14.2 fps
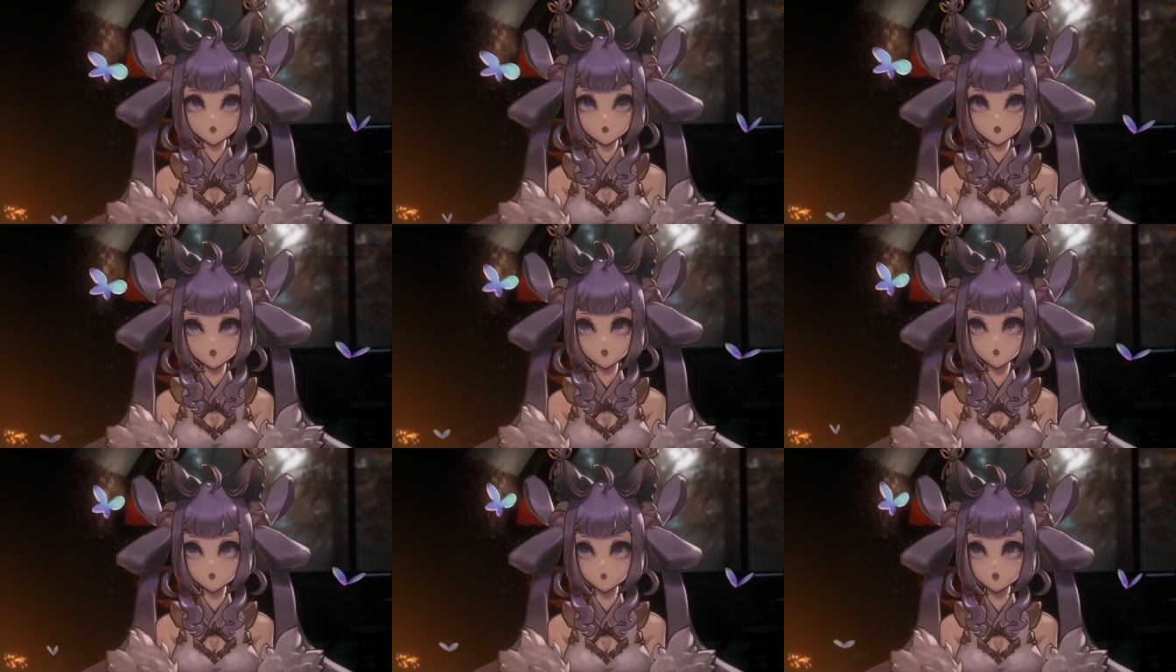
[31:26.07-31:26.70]
And
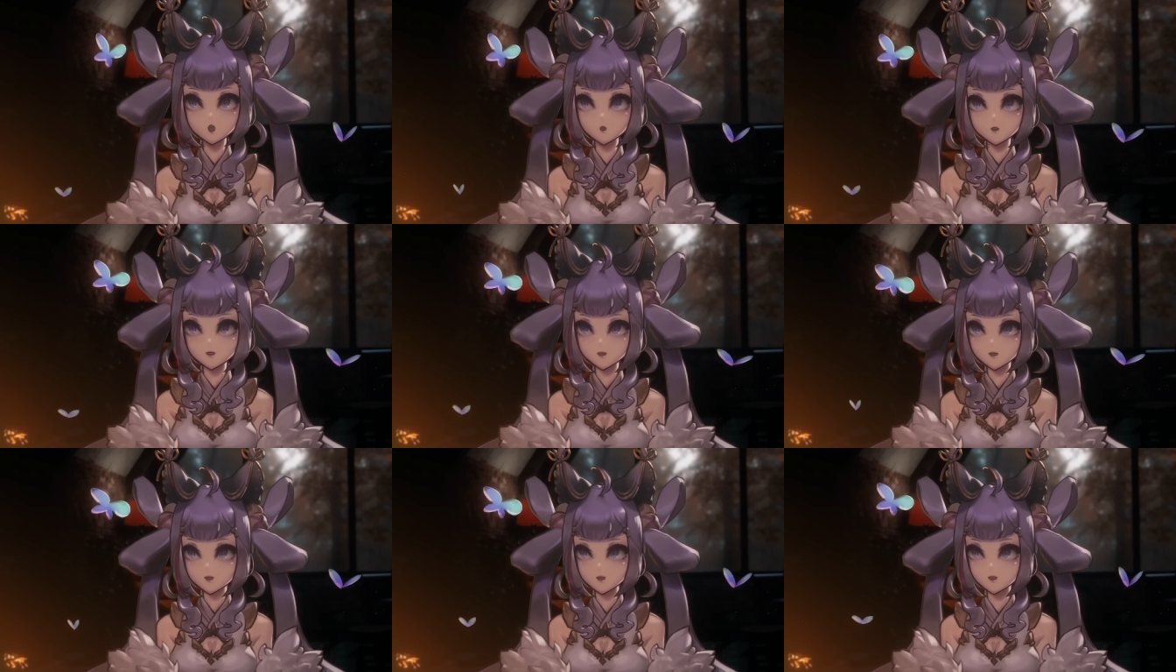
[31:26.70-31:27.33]
that
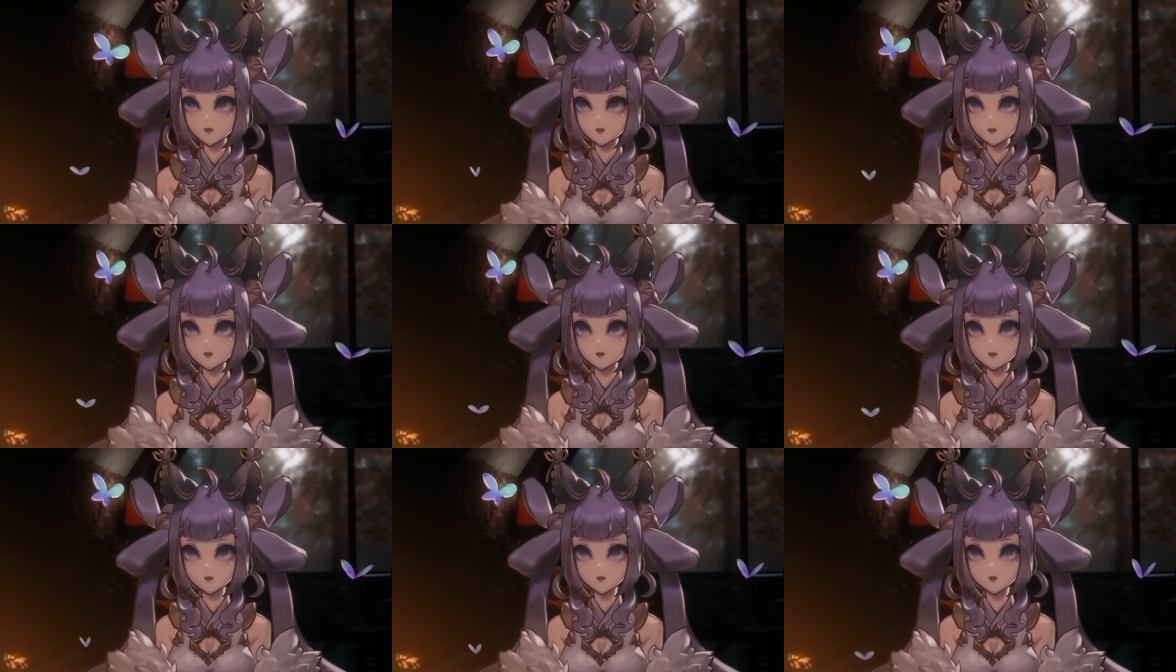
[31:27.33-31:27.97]

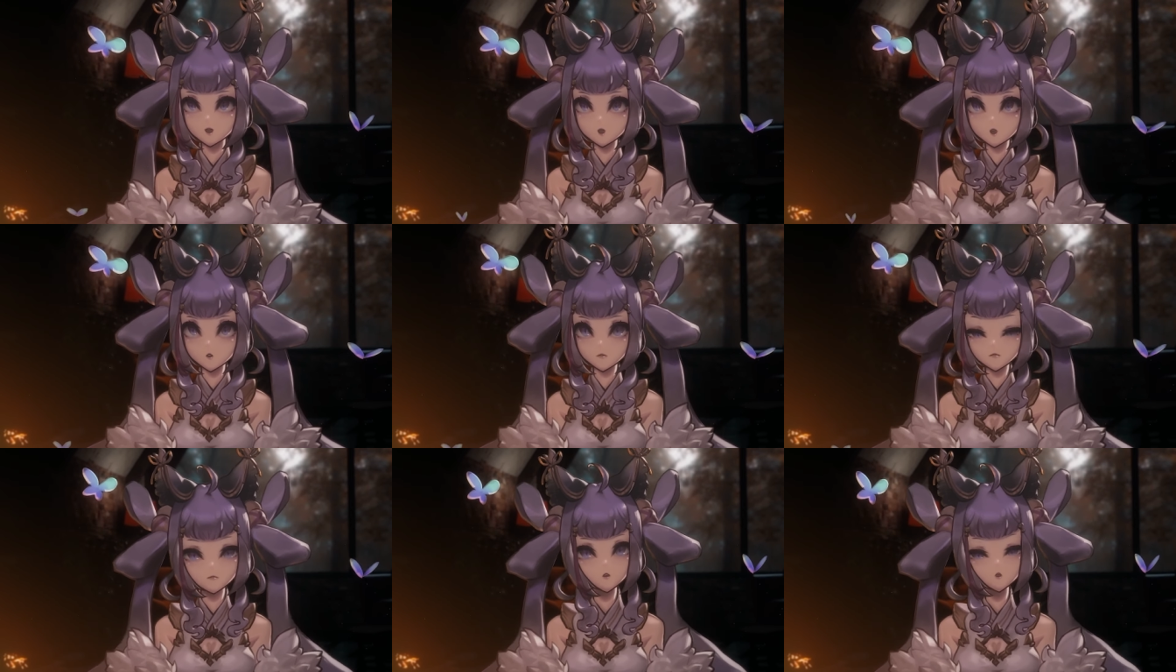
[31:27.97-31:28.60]
you
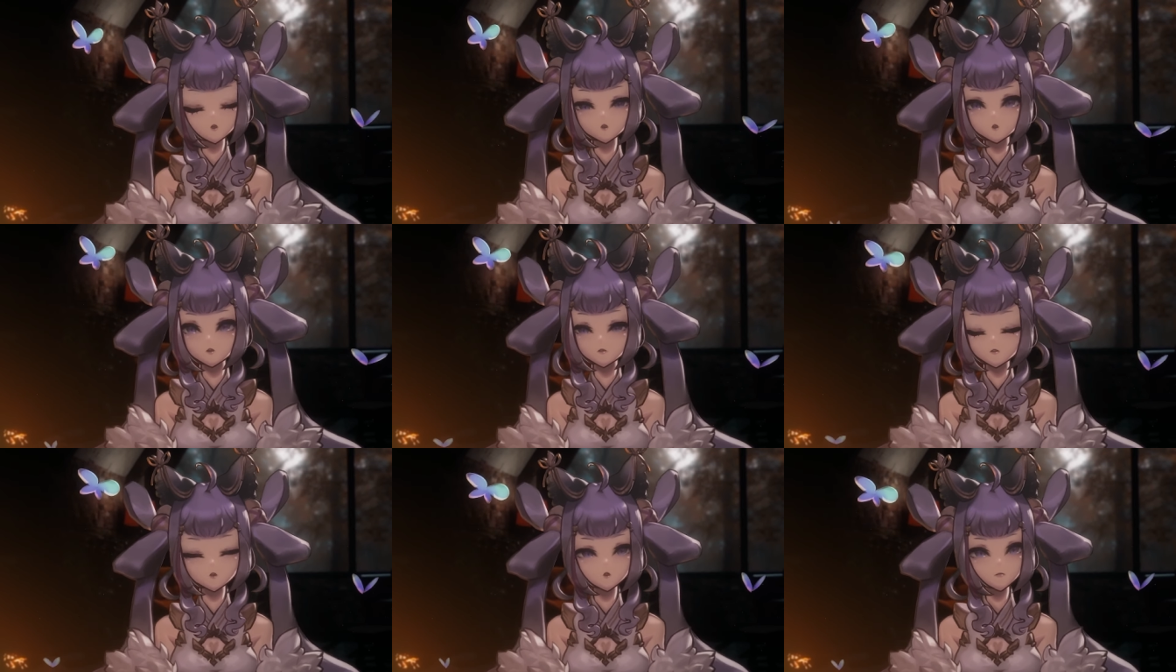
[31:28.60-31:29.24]
did
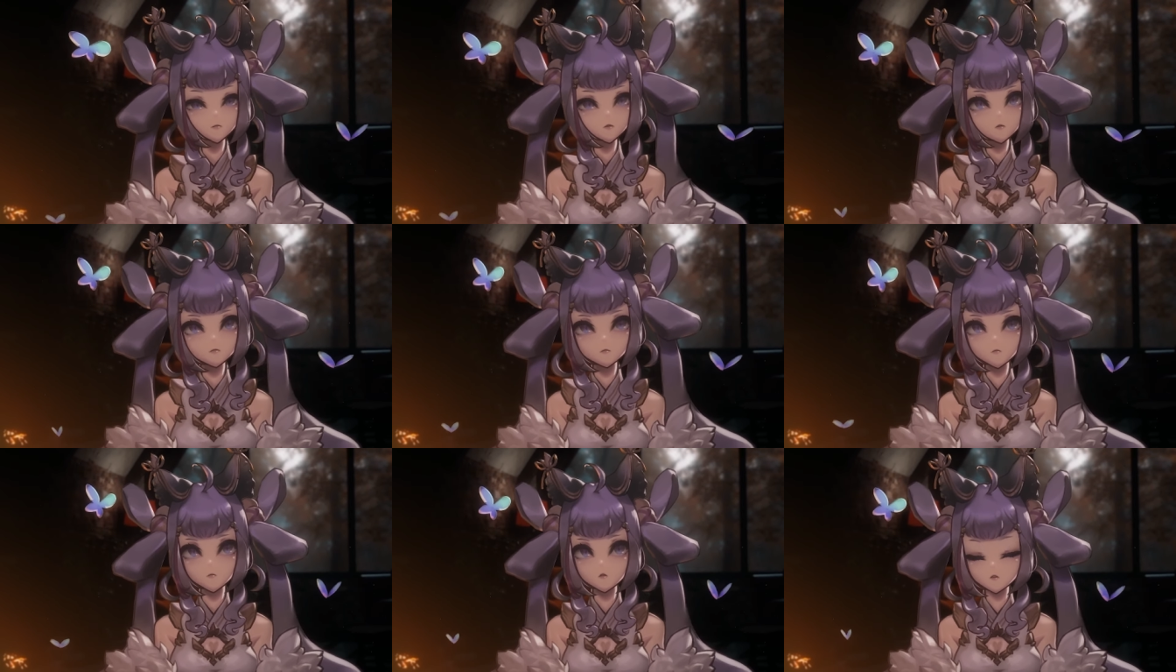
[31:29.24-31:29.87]
something
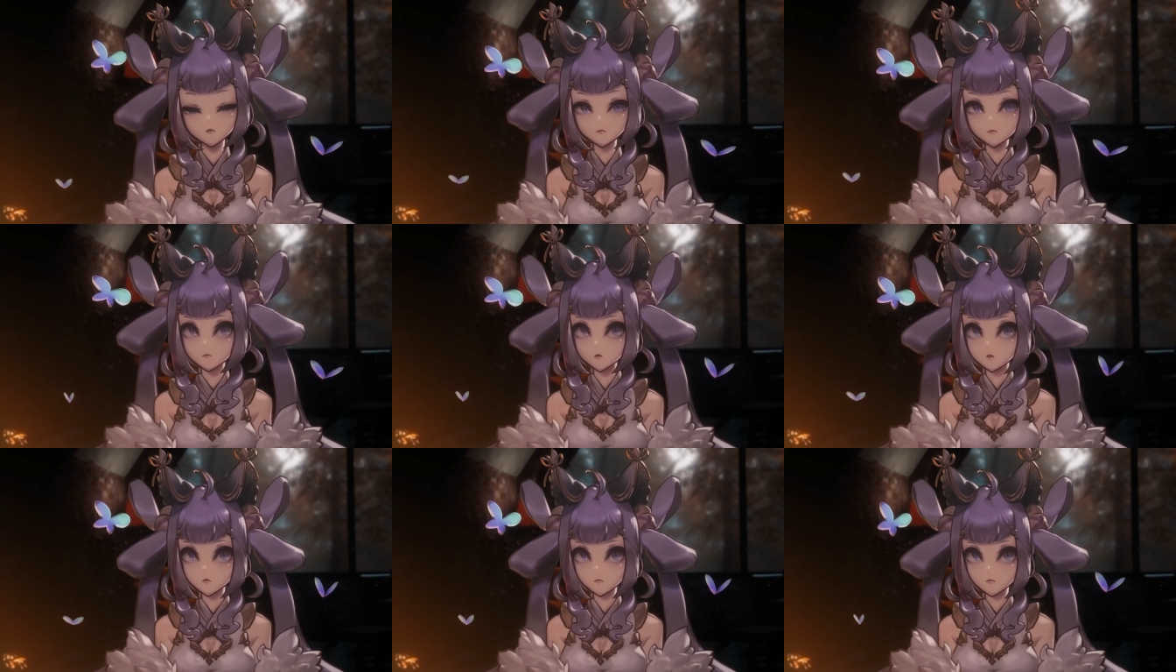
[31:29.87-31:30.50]
wonderful
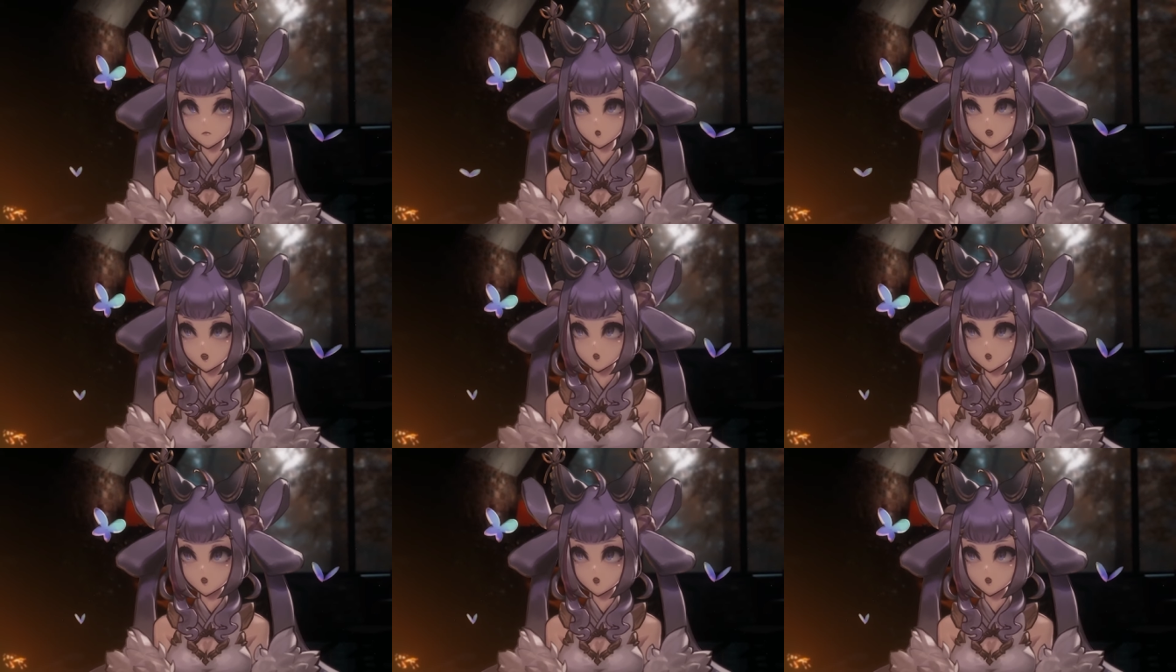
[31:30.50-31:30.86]
by